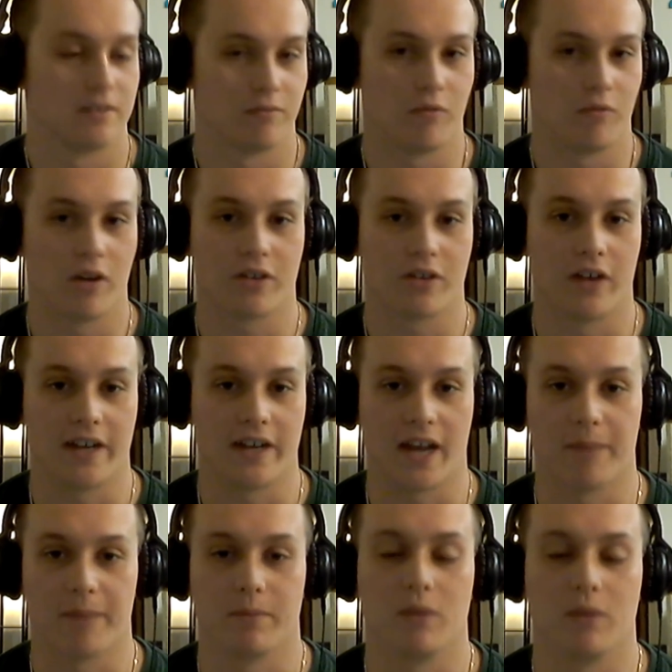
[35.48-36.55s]
What a great
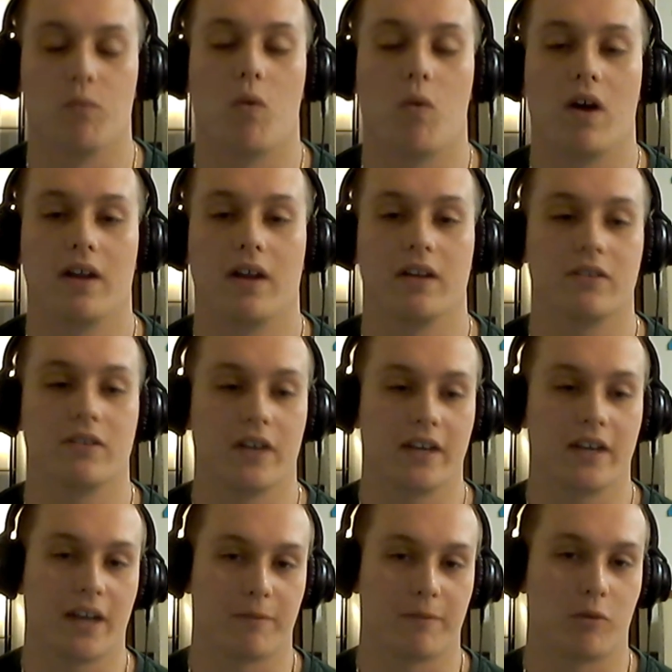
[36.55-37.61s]
game. What a
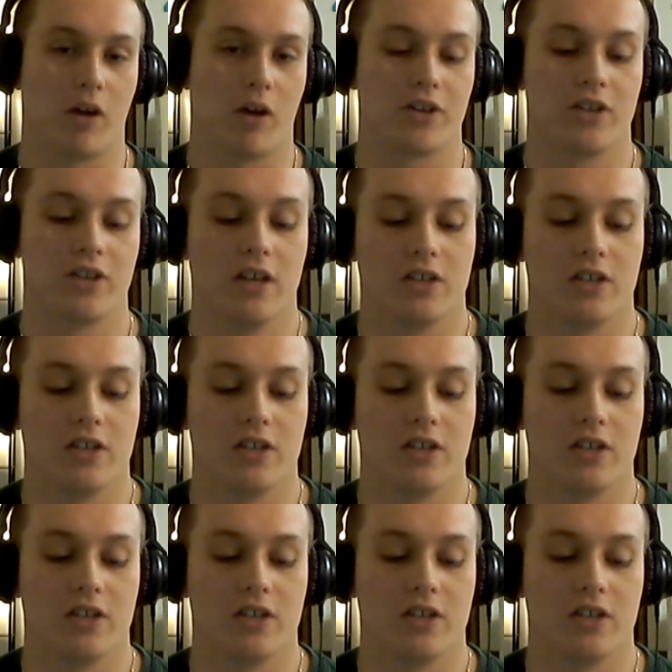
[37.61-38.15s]
great game to watch.